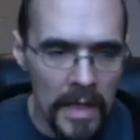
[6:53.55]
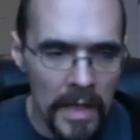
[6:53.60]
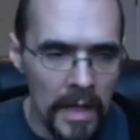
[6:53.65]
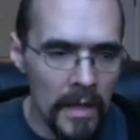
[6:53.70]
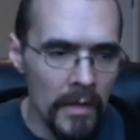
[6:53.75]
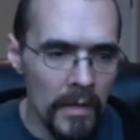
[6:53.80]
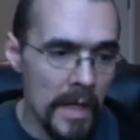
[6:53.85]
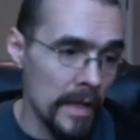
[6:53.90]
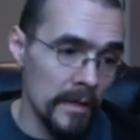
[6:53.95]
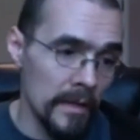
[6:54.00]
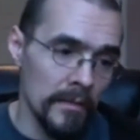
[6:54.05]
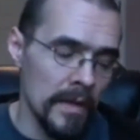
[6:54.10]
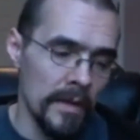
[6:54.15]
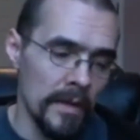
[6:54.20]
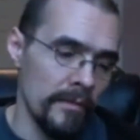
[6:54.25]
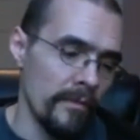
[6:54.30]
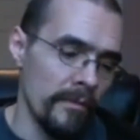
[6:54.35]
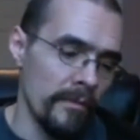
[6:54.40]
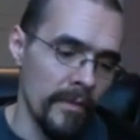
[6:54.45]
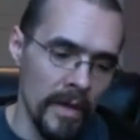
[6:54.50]
Now, I
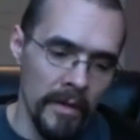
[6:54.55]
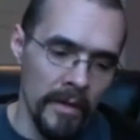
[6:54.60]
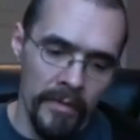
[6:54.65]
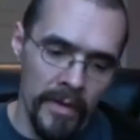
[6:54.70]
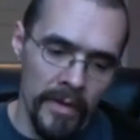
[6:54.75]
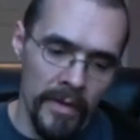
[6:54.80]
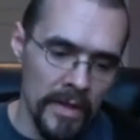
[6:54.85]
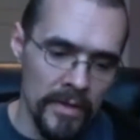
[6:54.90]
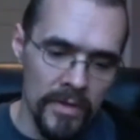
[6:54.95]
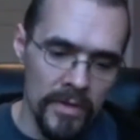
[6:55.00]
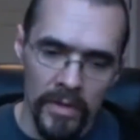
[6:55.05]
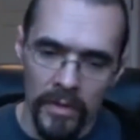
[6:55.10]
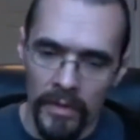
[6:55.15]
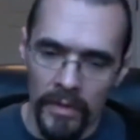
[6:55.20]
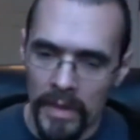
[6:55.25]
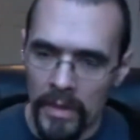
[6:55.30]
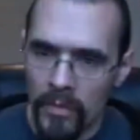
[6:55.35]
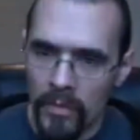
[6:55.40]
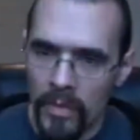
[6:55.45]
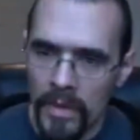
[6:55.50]
eventually
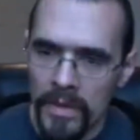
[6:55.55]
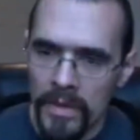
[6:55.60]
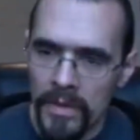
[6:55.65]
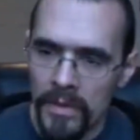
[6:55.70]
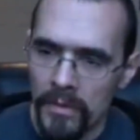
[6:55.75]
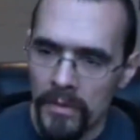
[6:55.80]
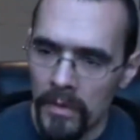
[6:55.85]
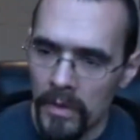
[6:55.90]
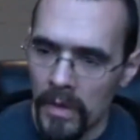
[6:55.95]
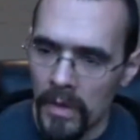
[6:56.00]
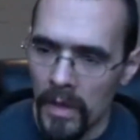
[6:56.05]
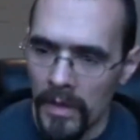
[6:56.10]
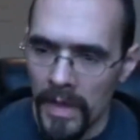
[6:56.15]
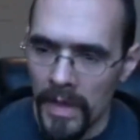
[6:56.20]
quit doing all that stuff.